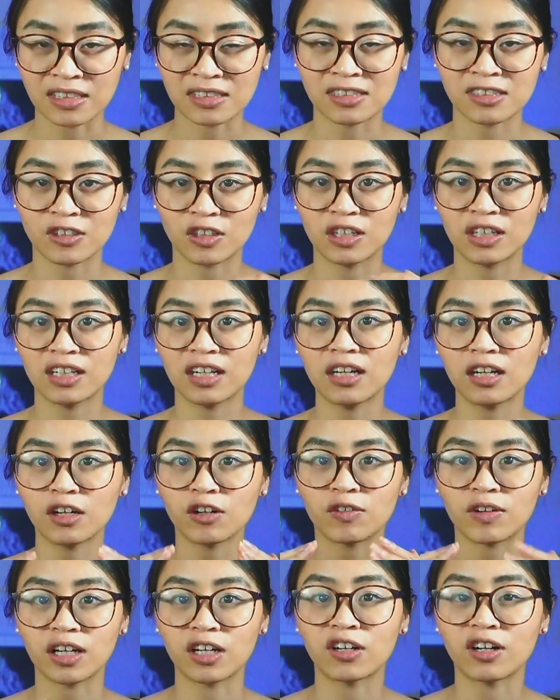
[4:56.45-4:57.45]
So you need to
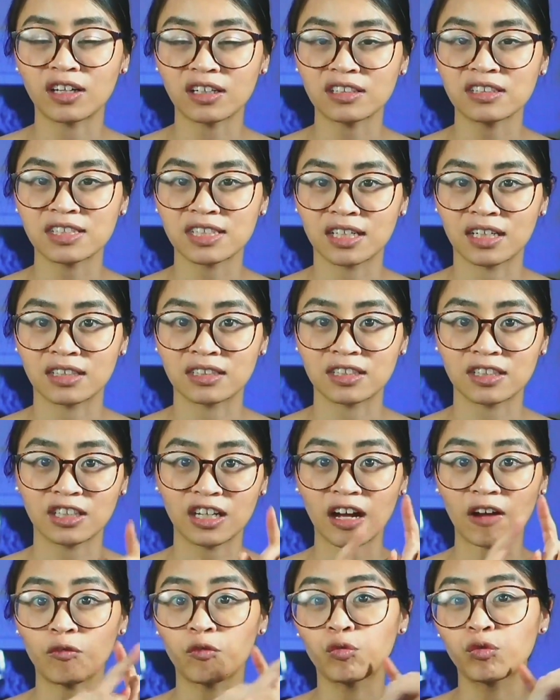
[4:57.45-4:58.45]
create content. You
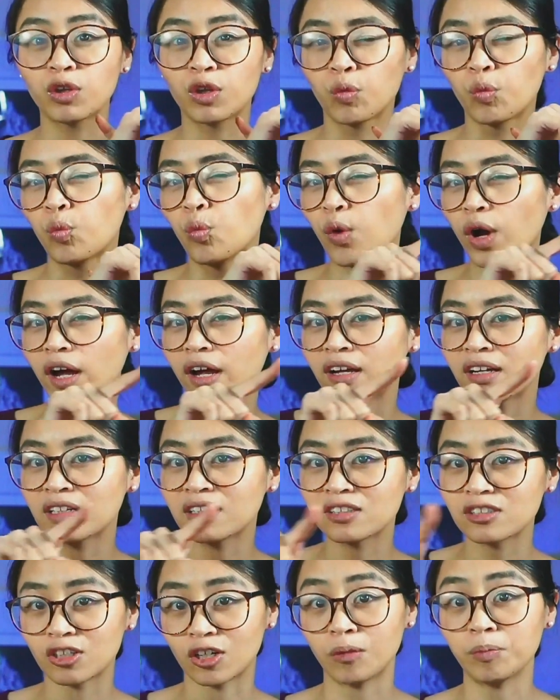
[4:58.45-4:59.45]
have the
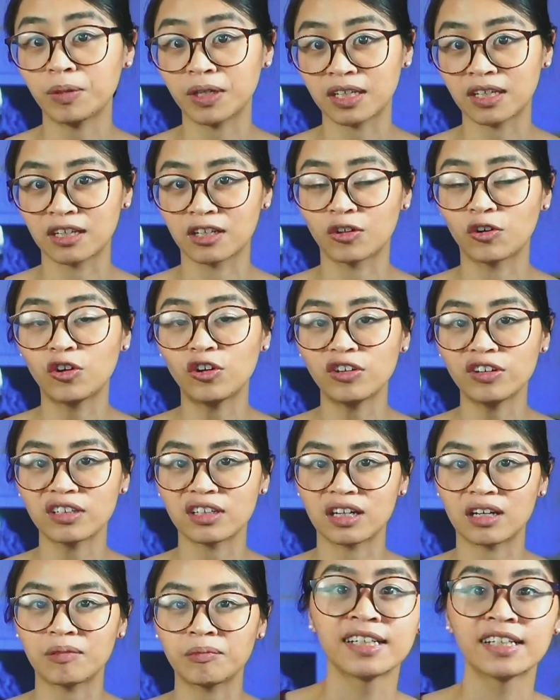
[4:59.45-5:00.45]
one topic in all of
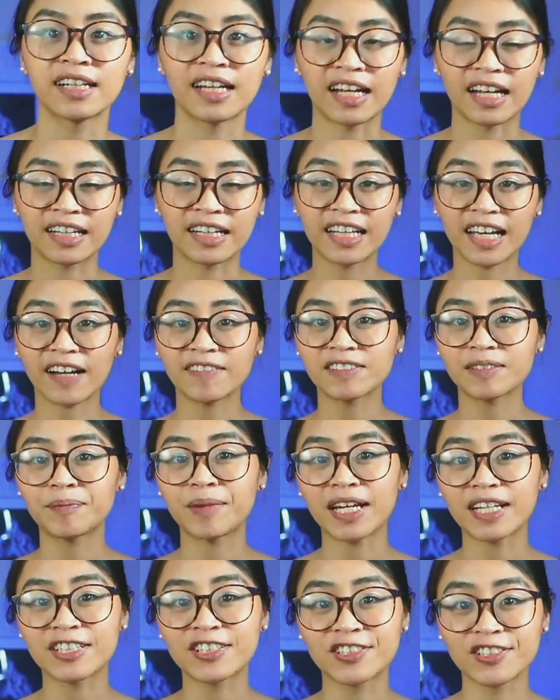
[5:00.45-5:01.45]
them, and you have to
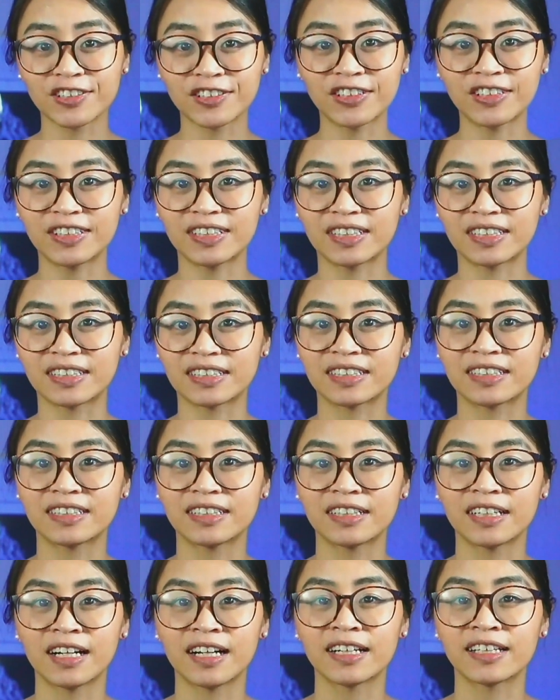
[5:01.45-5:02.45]
make sure
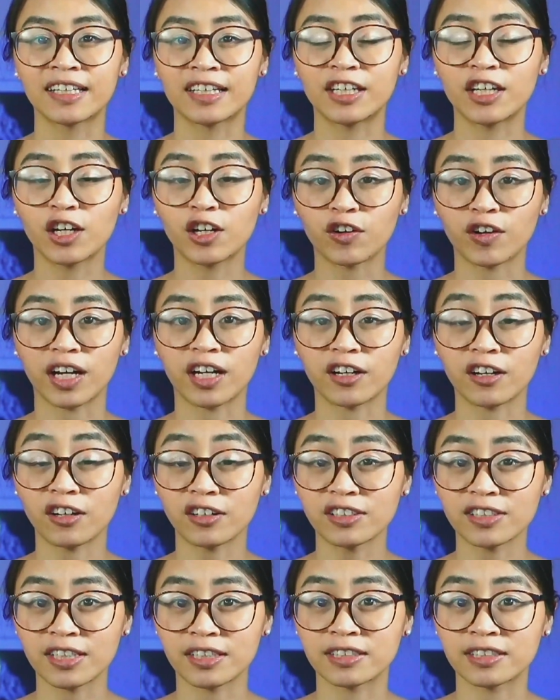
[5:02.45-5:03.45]
that you create
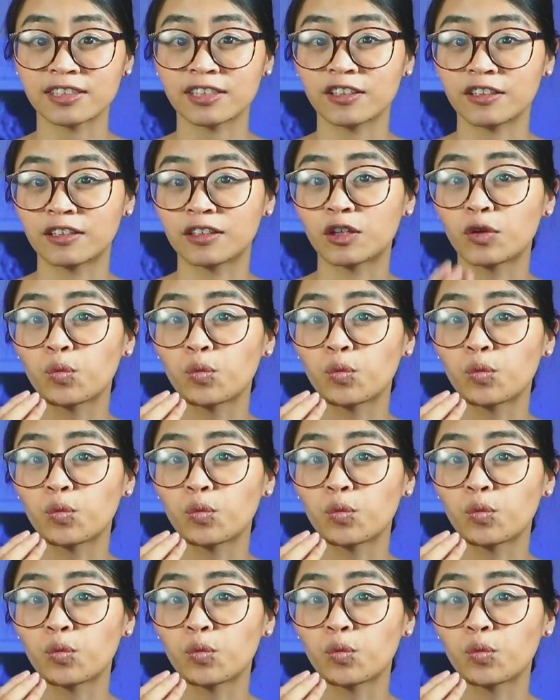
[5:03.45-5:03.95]
content in the